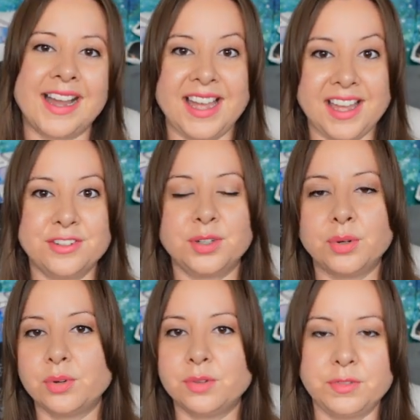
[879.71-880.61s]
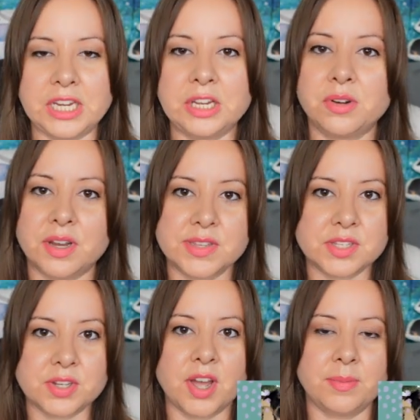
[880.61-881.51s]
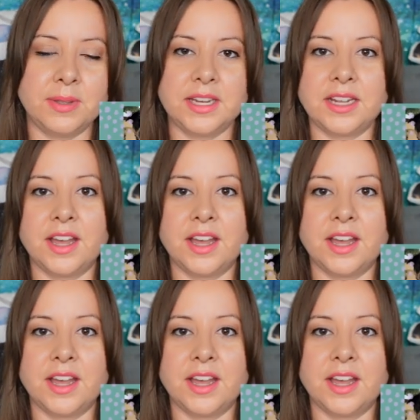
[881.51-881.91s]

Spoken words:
I have a whole video on this topic